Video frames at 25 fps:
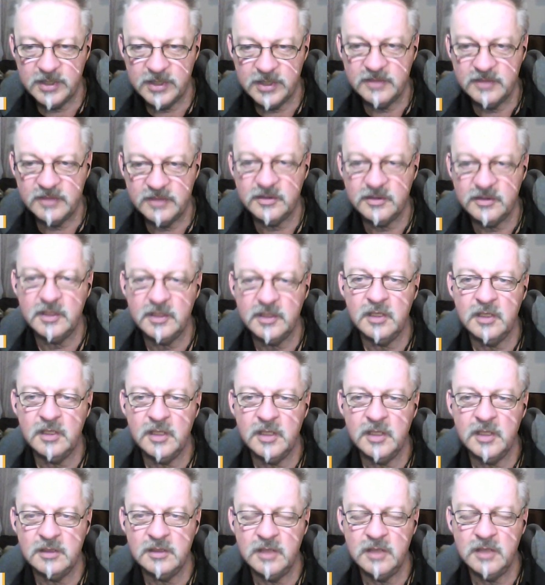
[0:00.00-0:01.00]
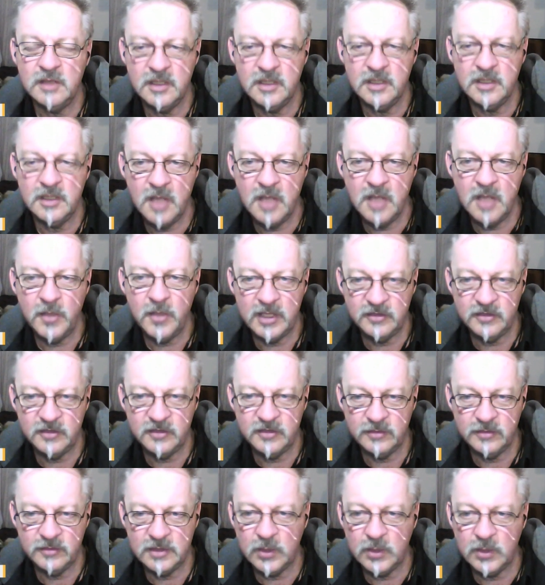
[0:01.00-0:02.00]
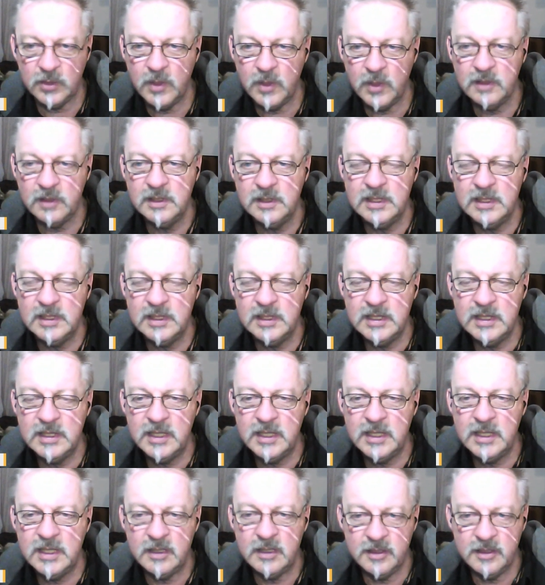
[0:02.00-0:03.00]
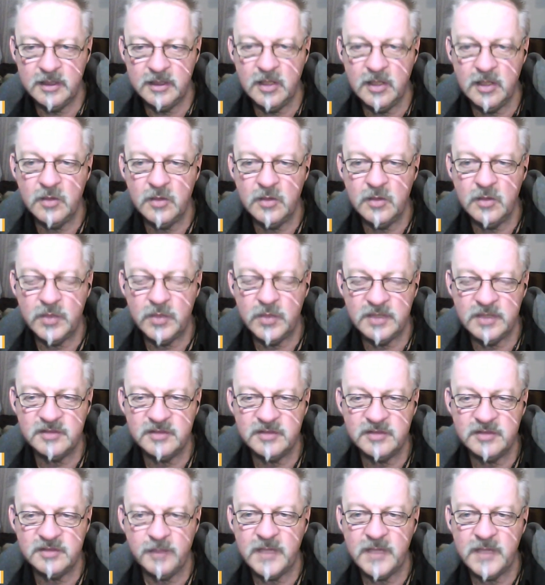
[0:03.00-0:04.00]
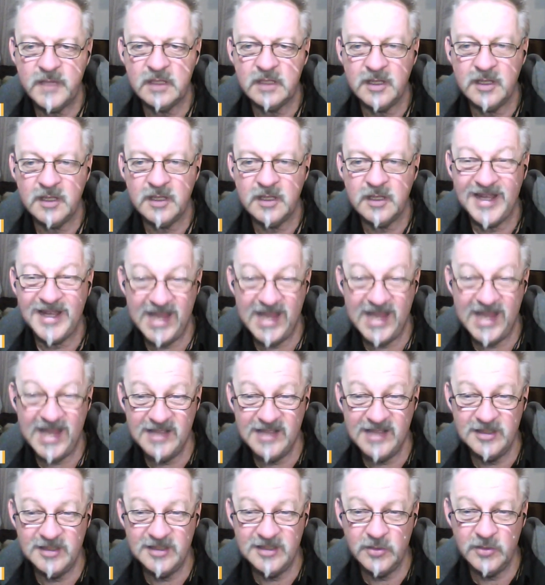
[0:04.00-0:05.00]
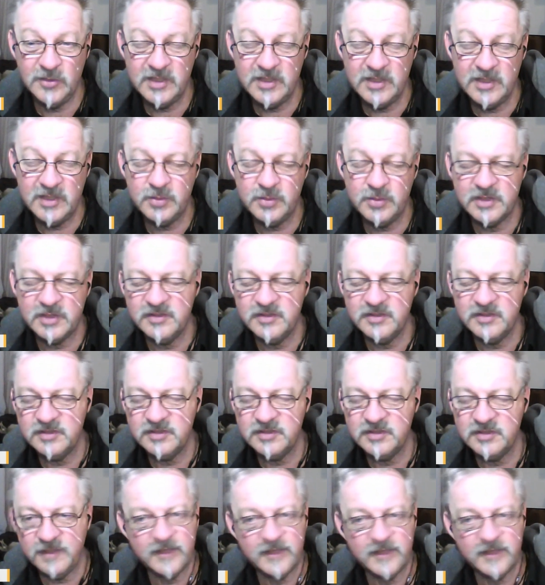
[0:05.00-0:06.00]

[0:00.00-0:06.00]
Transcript: I know my energy really well, and I know when there's something that I can deal with, but stuff that I